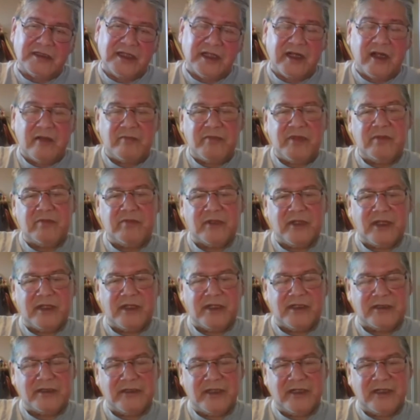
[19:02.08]
that our people
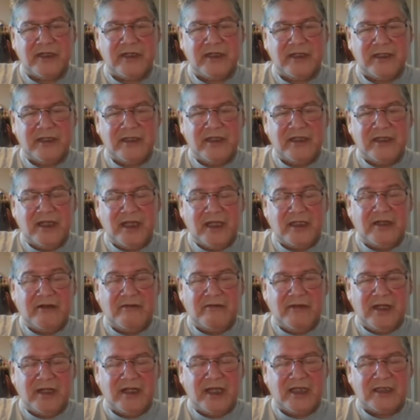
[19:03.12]
understood. And they
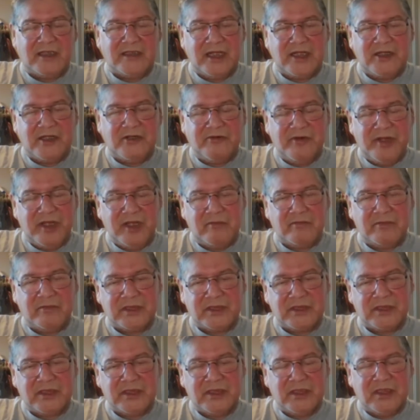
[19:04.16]
realized that
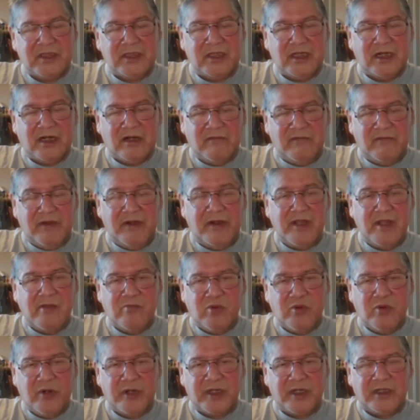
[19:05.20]
dreams are very
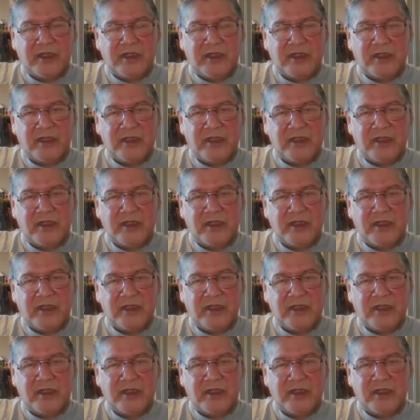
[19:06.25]
important